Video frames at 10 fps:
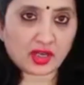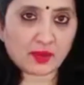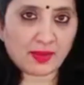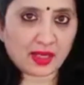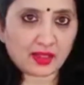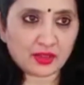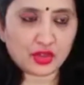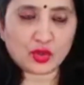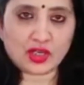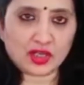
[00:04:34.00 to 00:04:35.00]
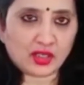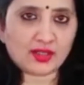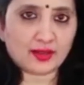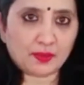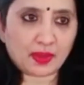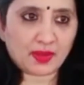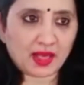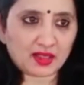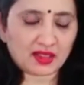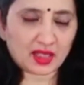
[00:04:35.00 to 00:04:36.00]
balance. You can take the simple
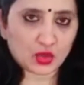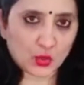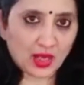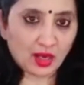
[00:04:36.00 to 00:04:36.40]
balance as well.